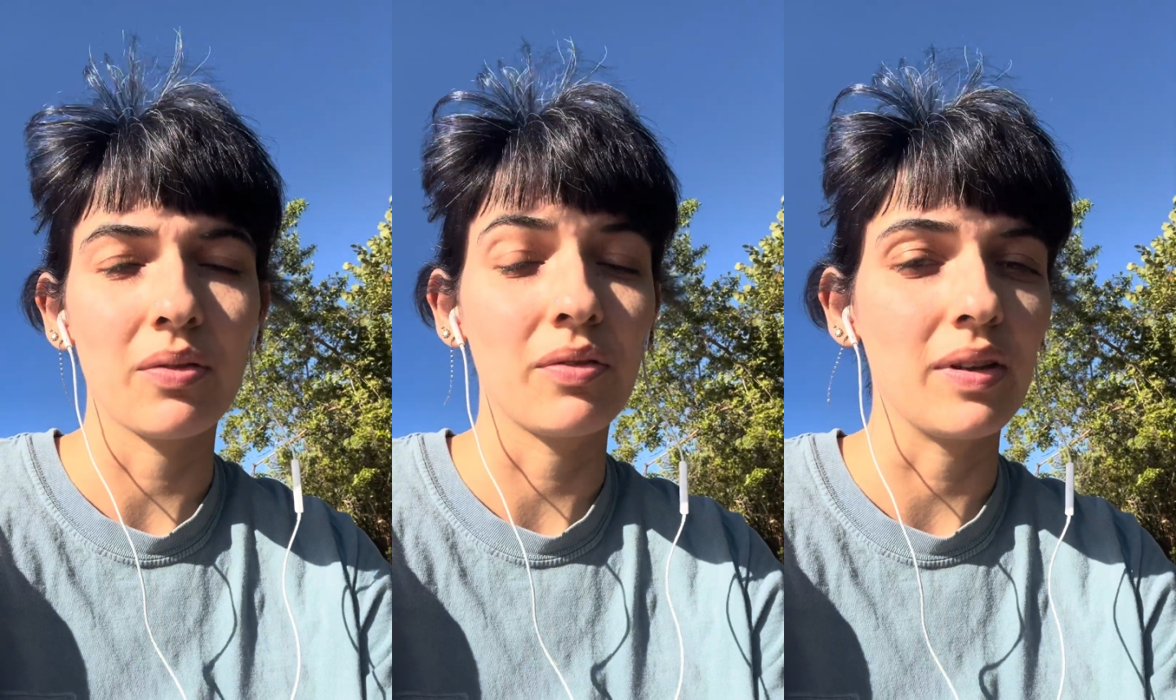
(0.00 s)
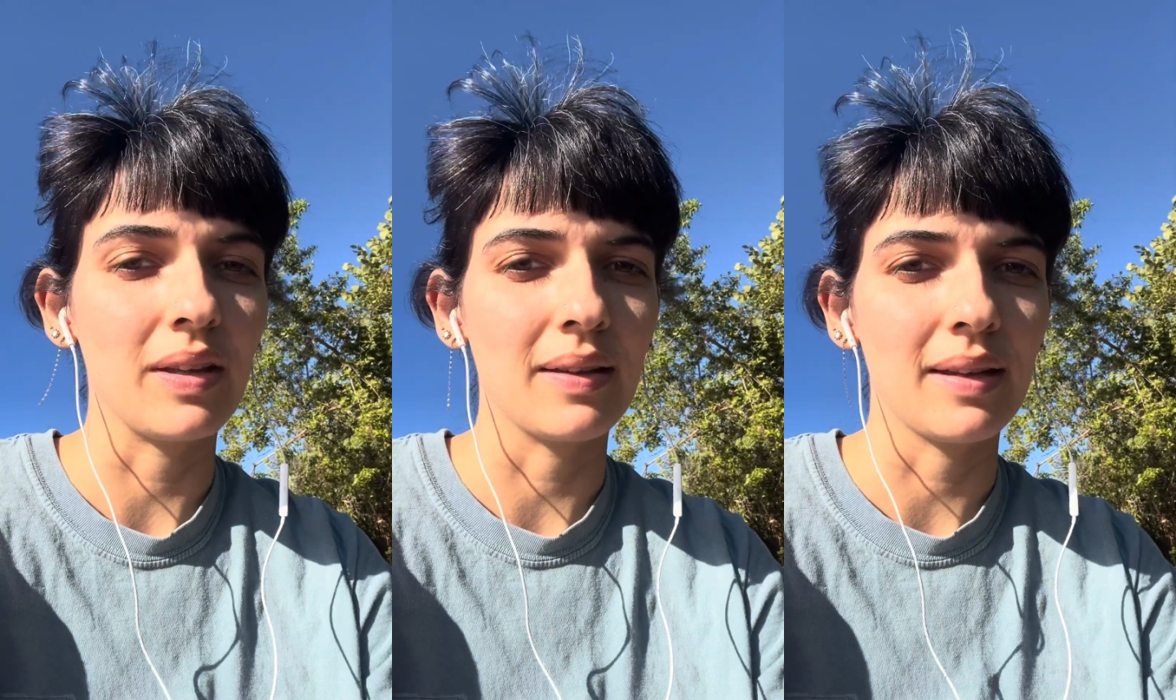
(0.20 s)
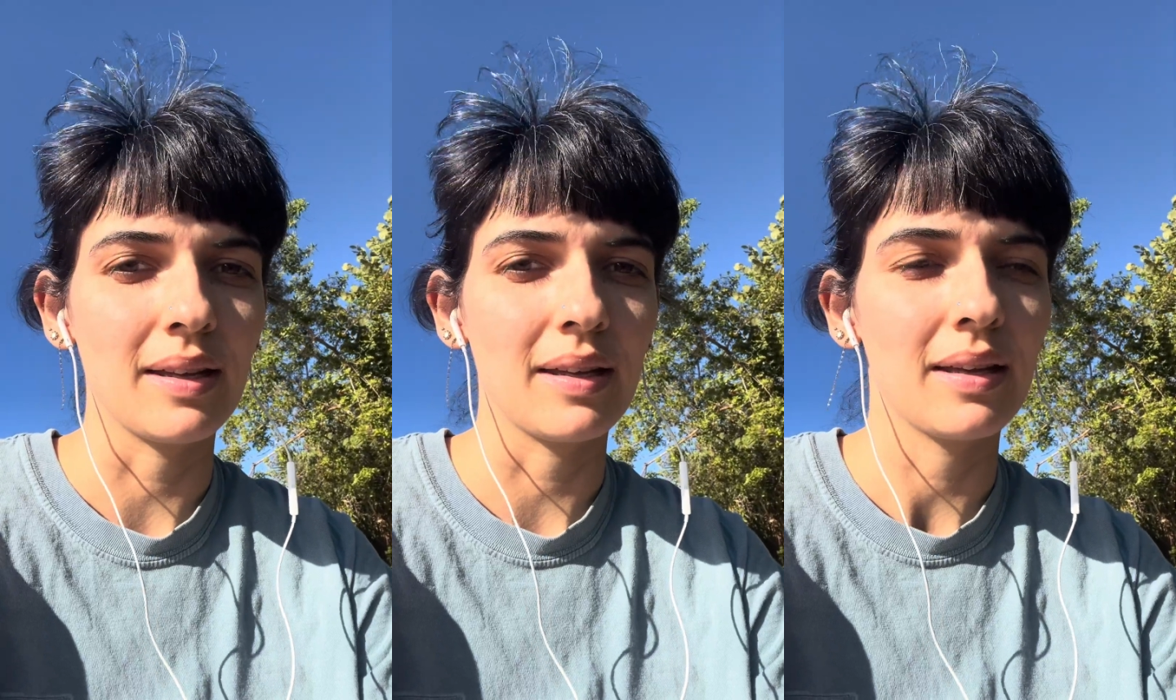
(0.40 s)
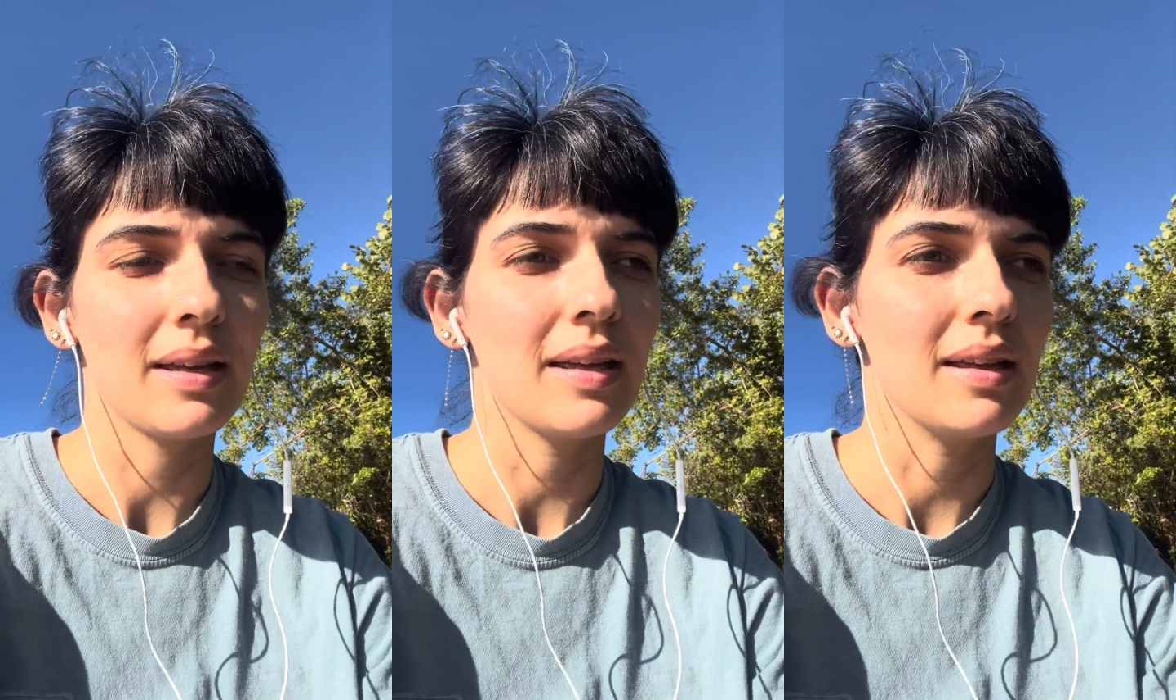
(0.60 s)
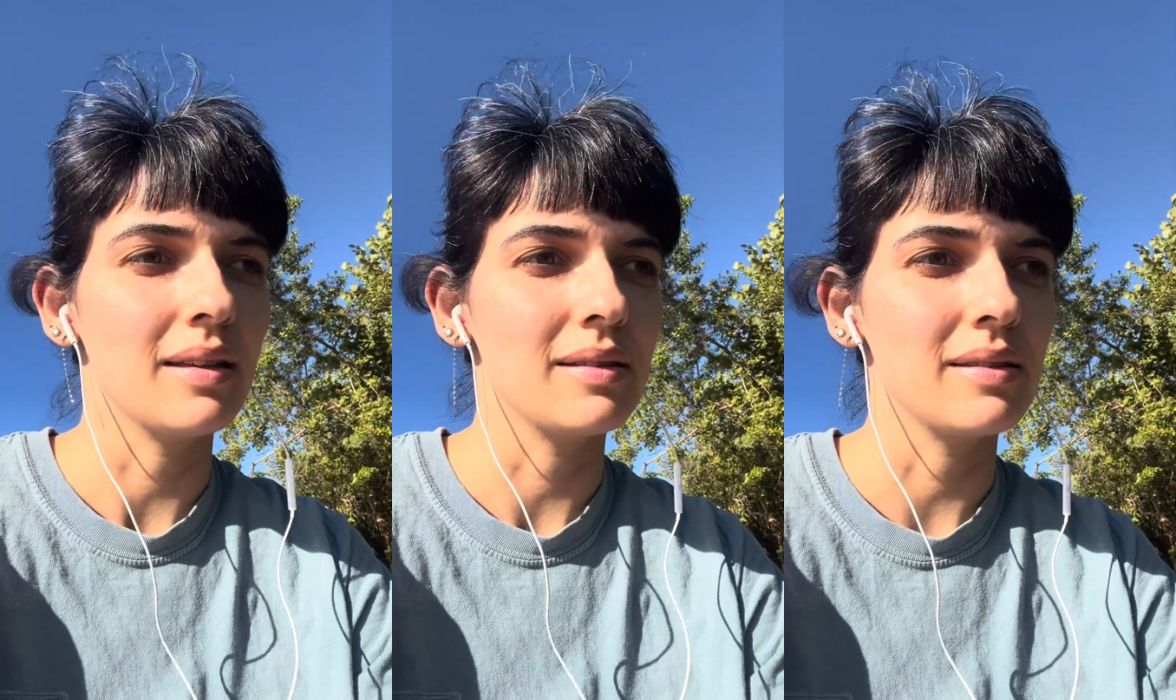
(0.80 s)
feeling
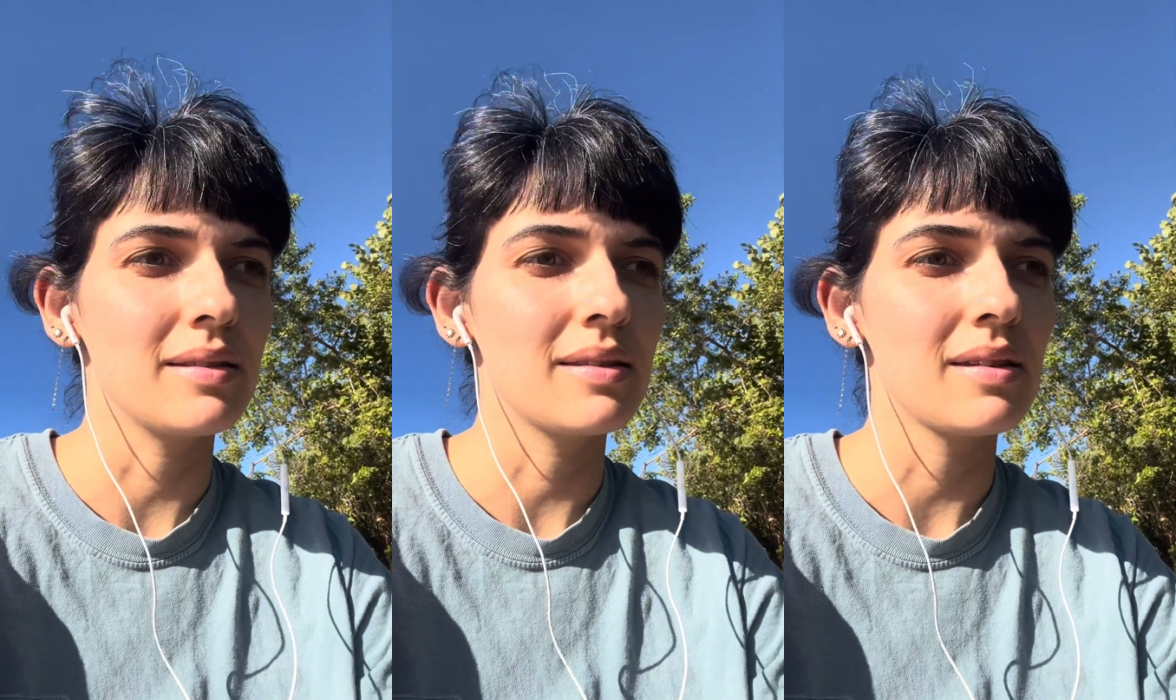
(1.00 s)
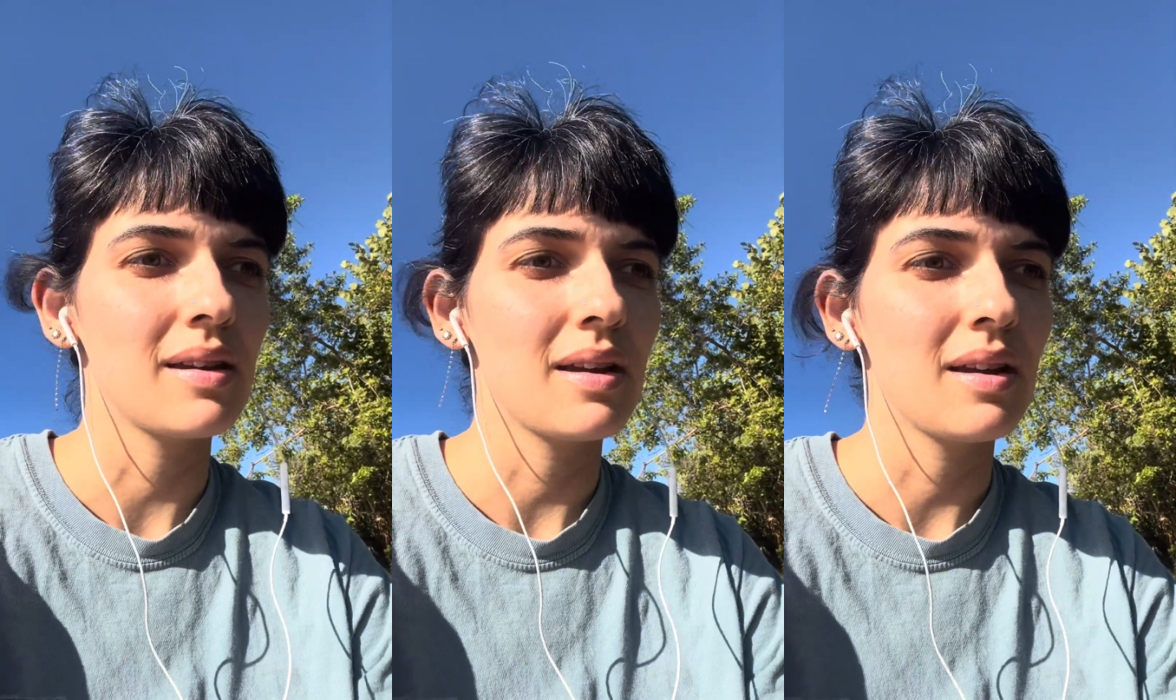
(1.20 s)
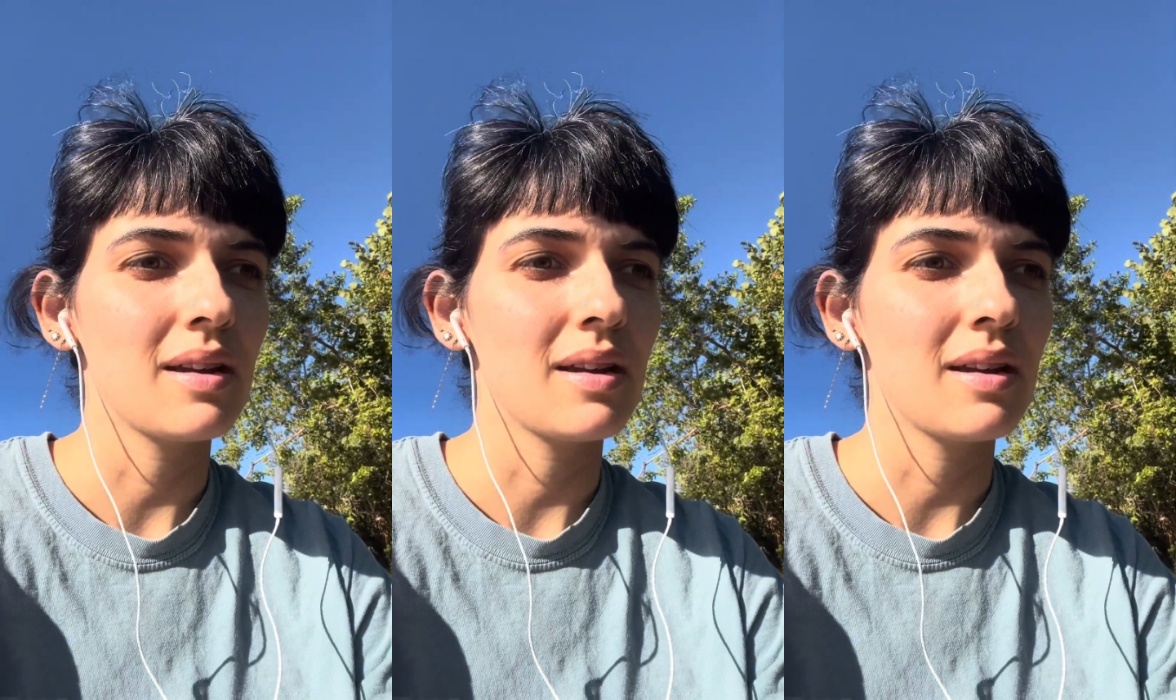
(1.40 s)
is